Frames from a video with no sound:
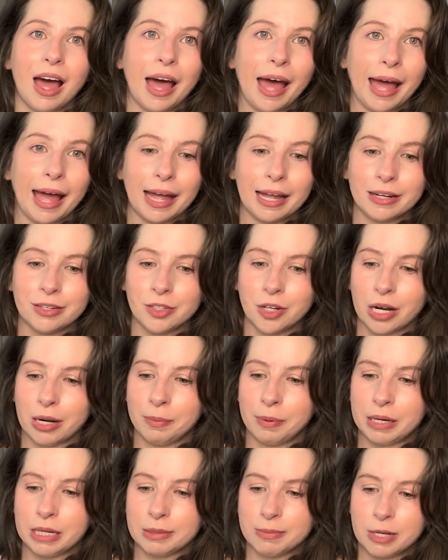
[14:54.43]
I try to
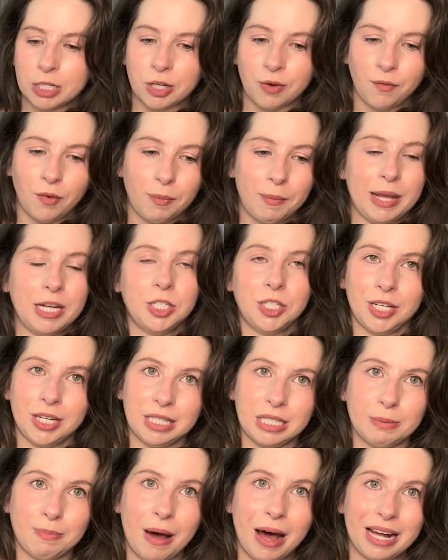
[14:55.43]
put as much information
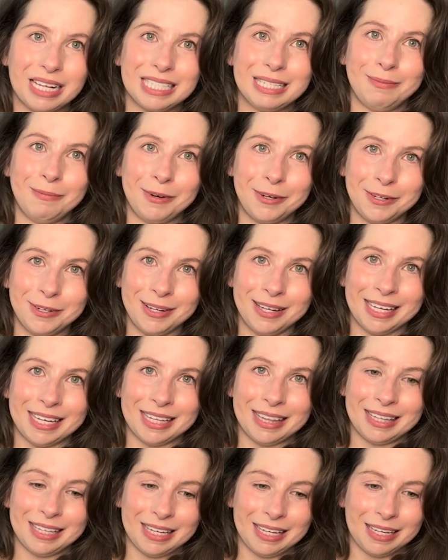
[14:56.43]
as possible
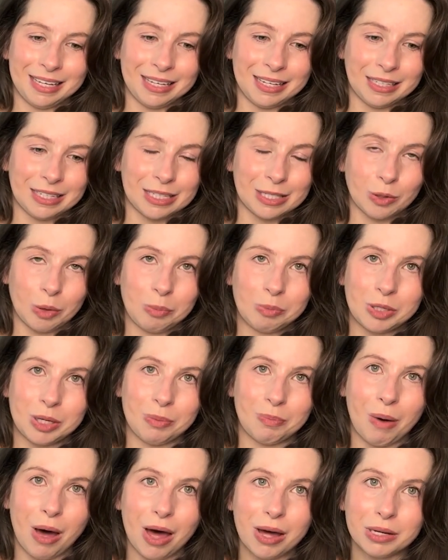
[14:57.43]
in the
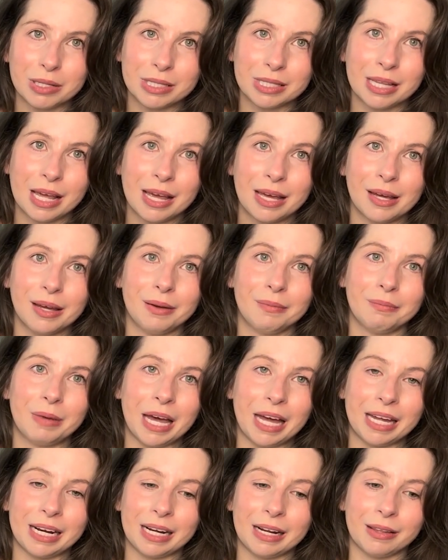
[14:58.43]
description box.
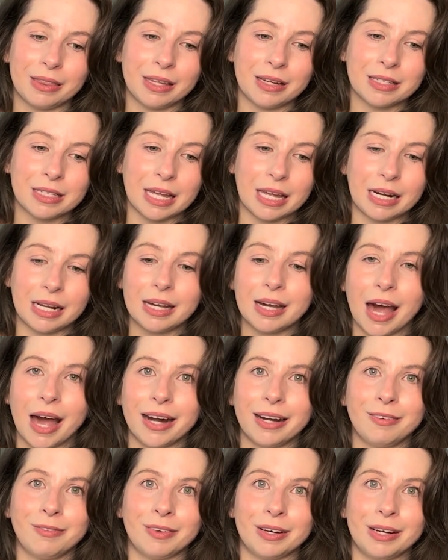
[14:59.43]
But if there's any
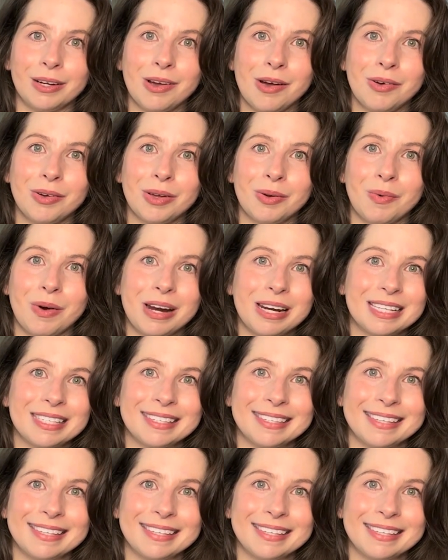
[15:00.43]
kind of video you want to